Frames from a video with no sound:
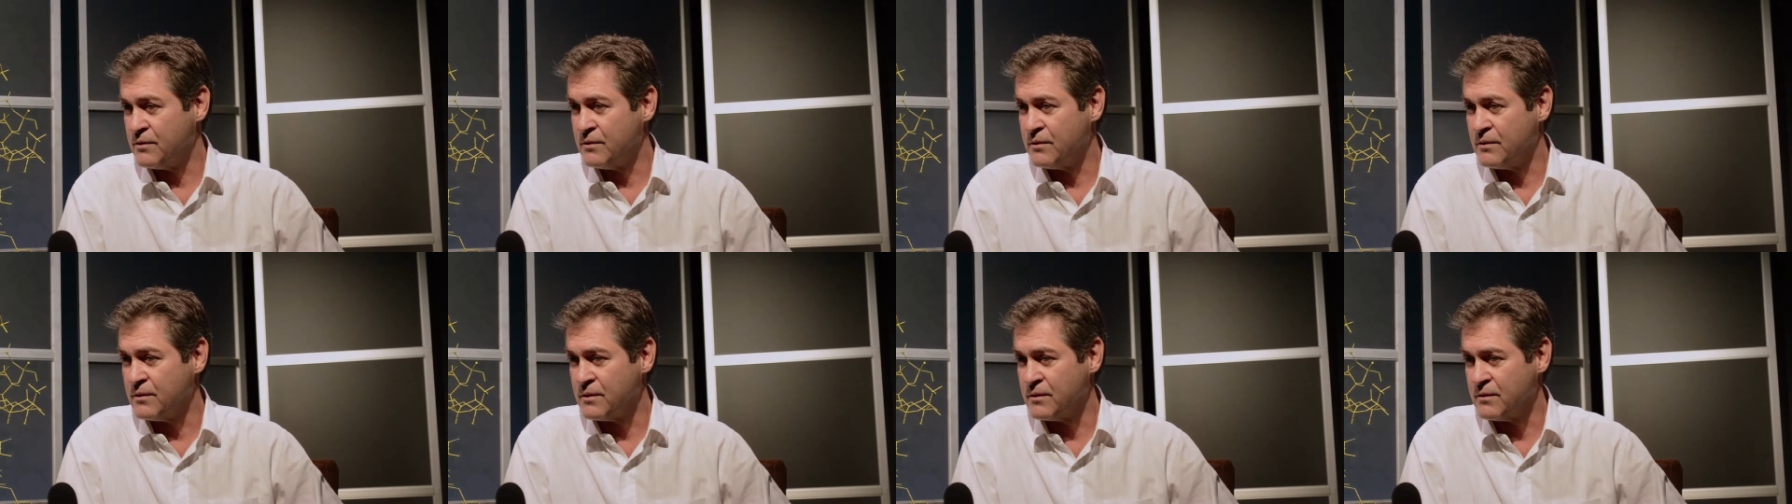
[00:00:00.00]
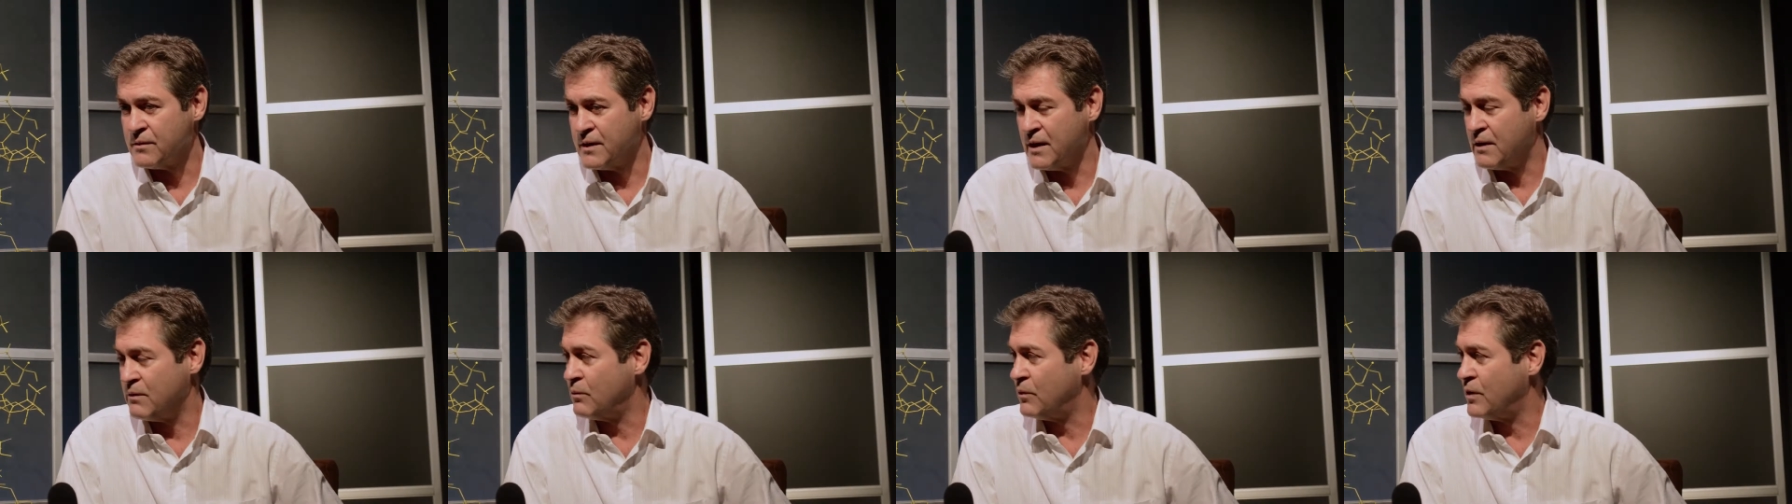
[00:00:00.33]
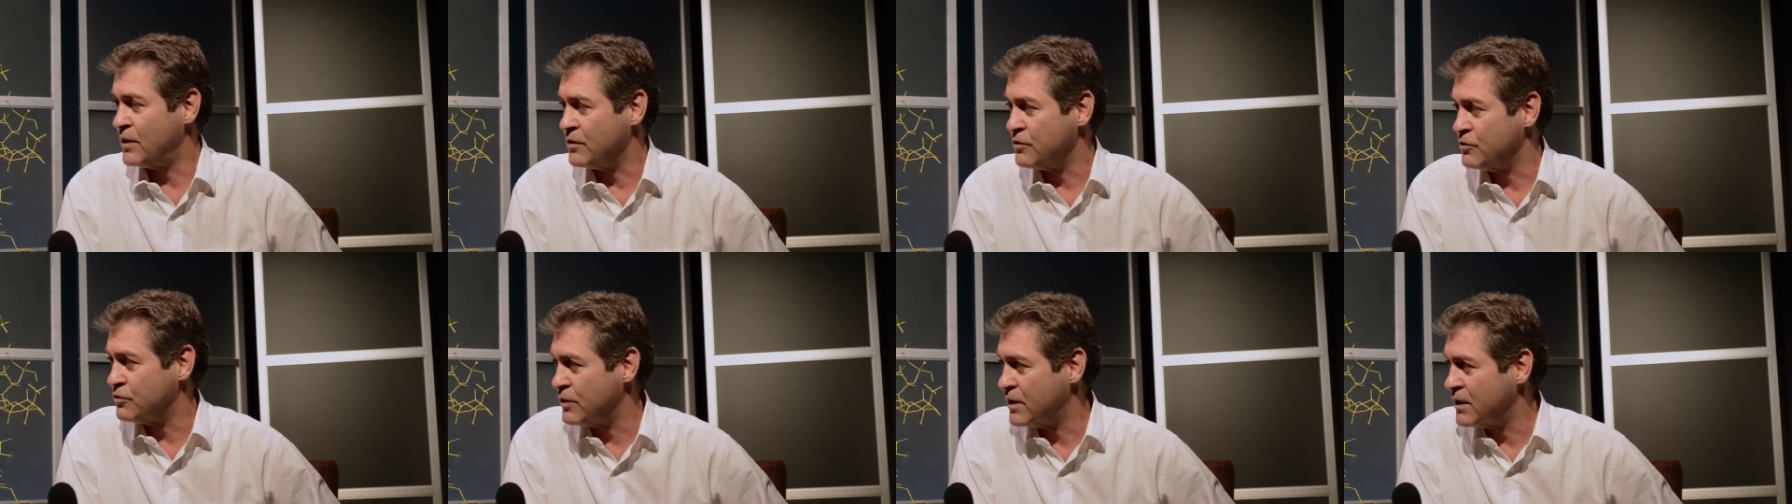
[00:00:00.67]
or that
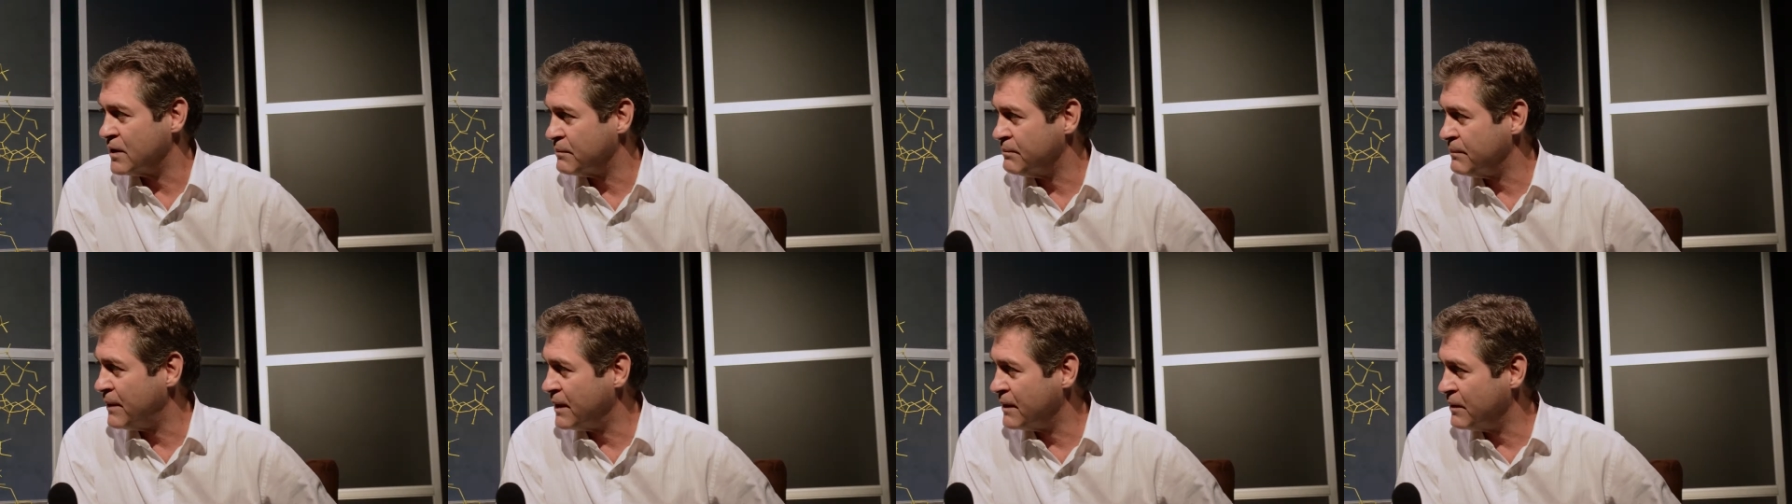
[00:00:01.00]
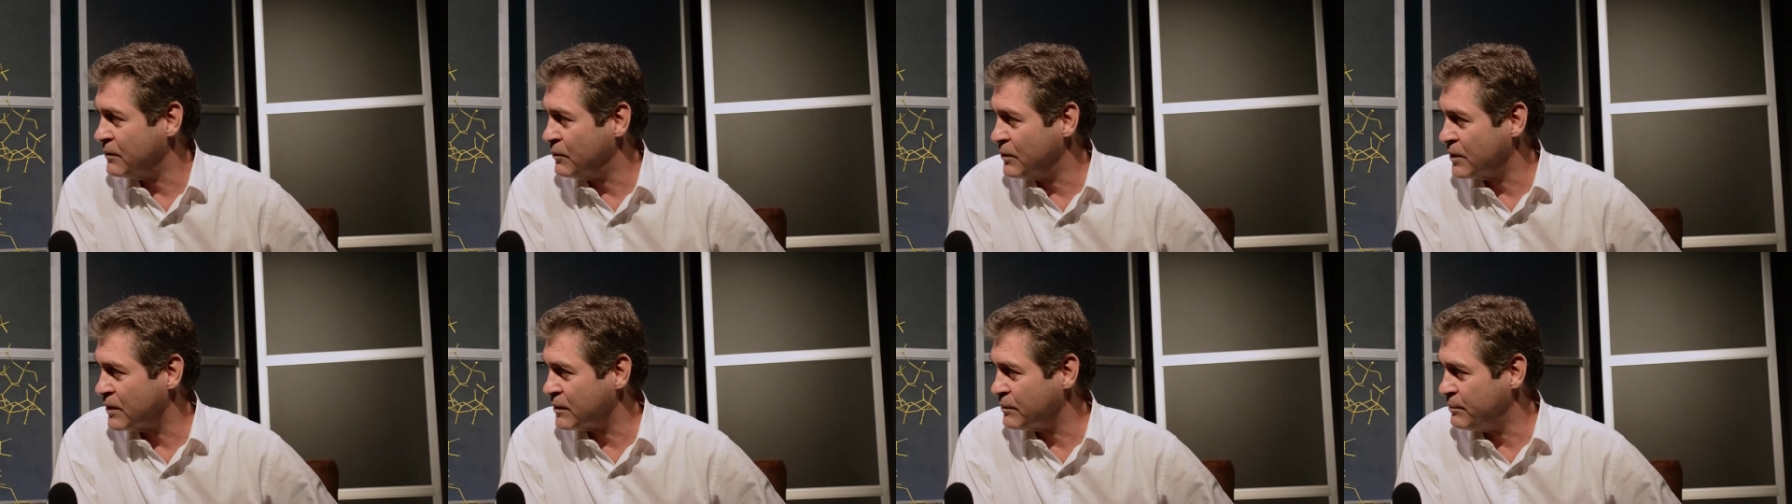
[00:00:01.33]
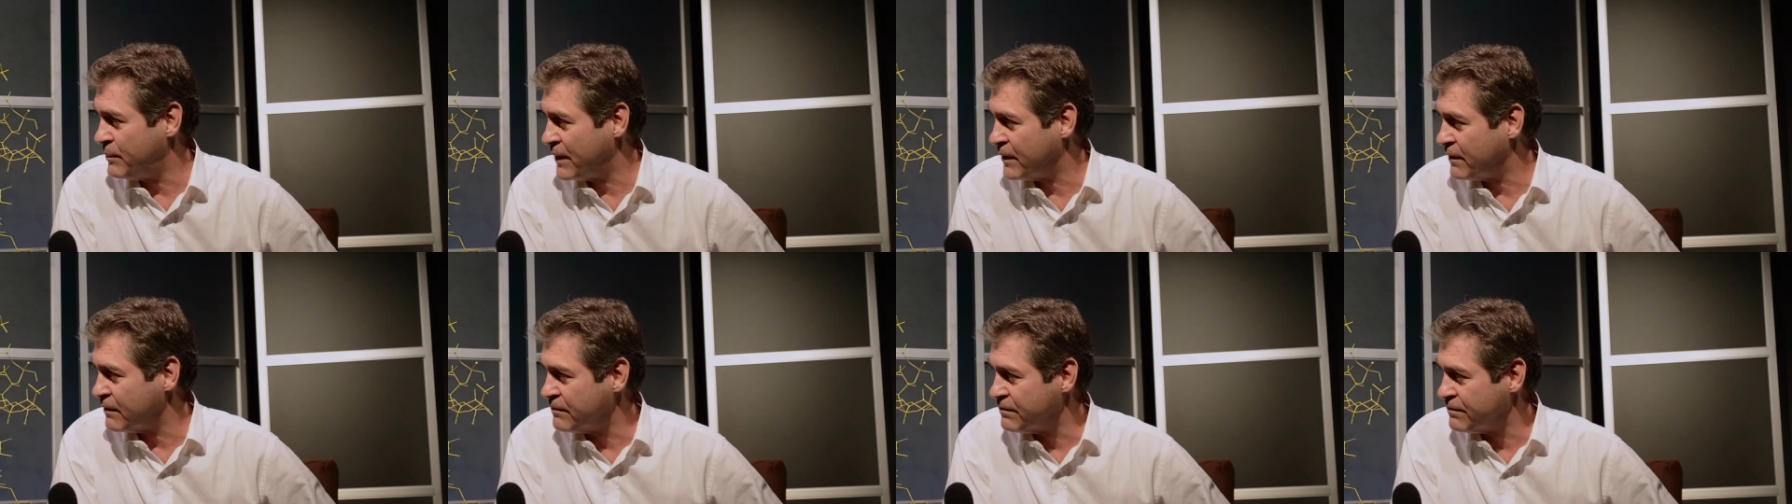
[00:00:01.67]
one drug might work
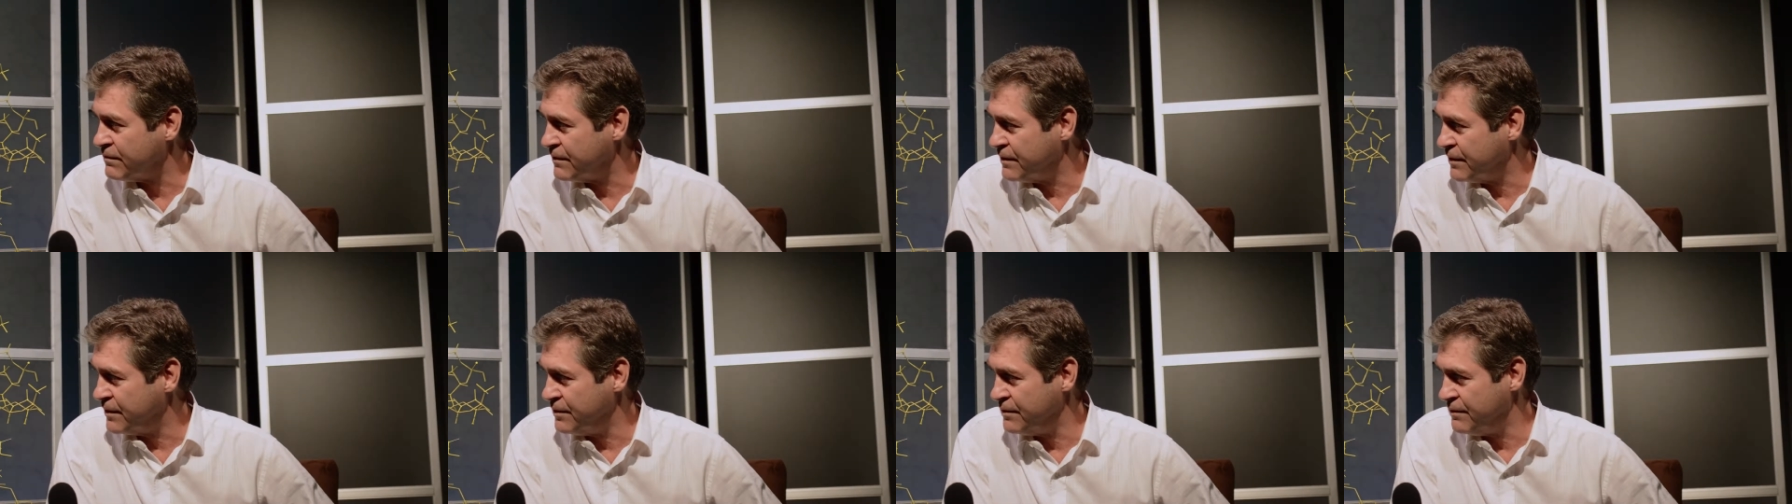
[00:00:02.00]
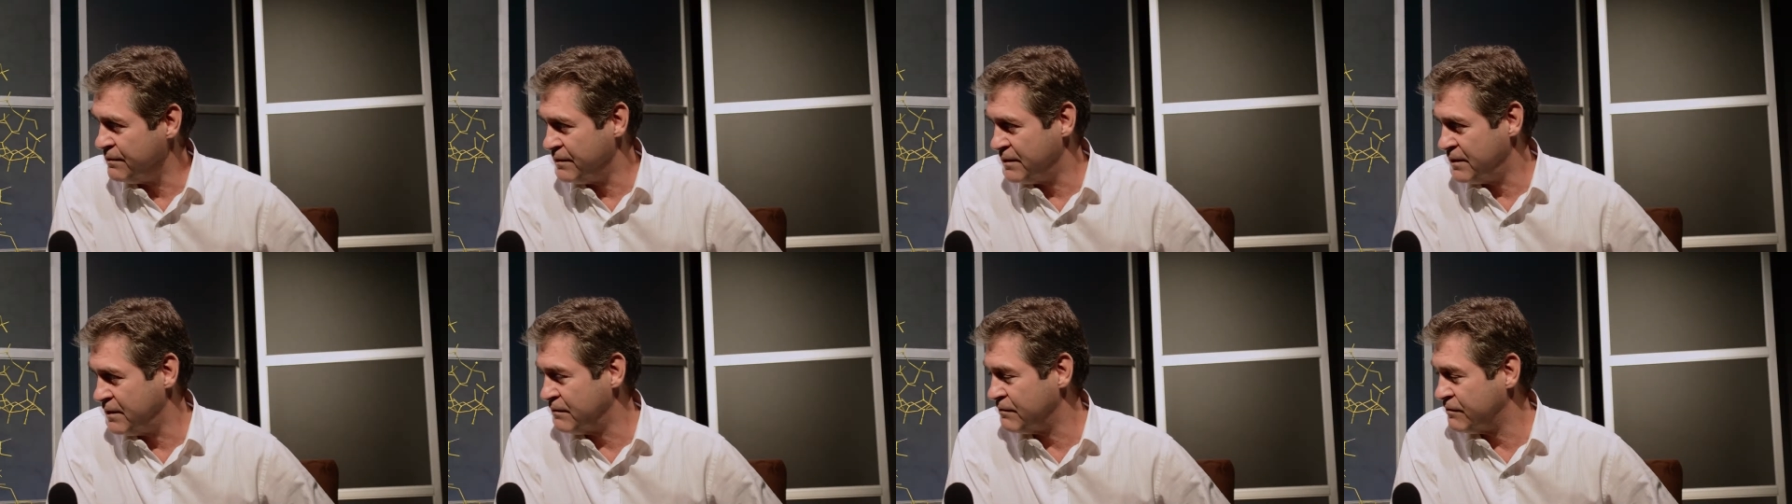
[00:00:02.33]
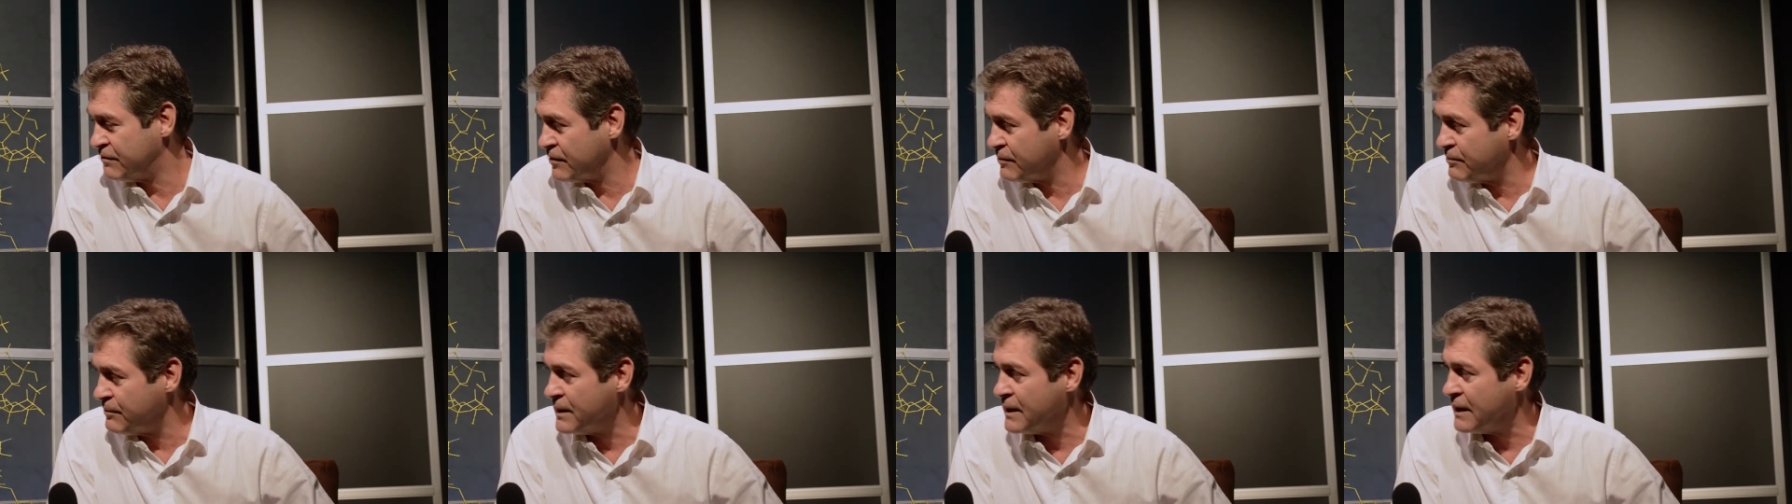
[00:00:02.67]
better for you than
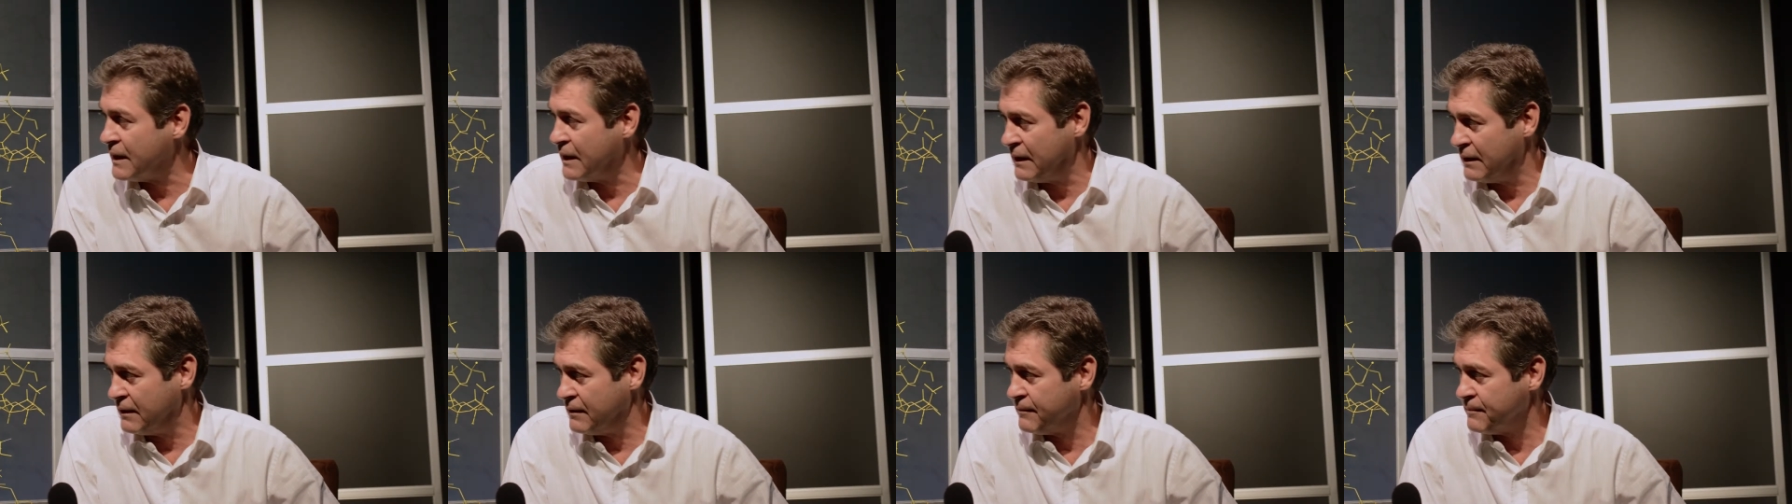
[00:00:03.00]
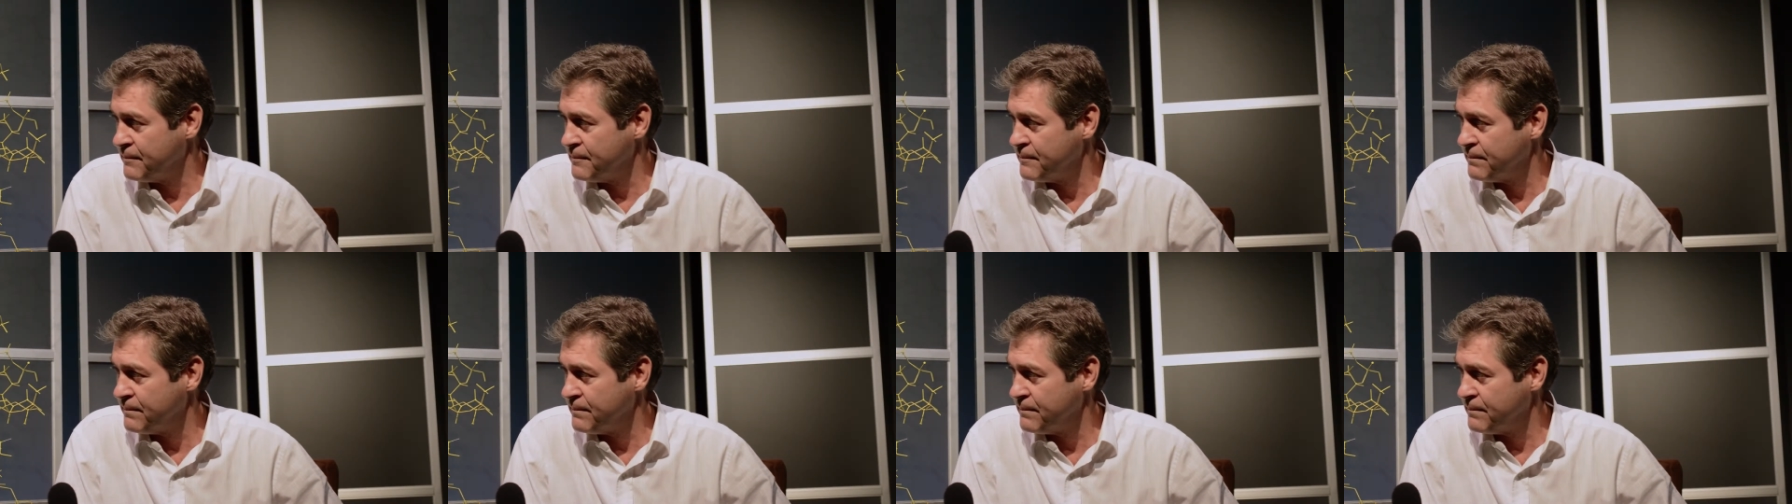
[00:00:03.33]
for me?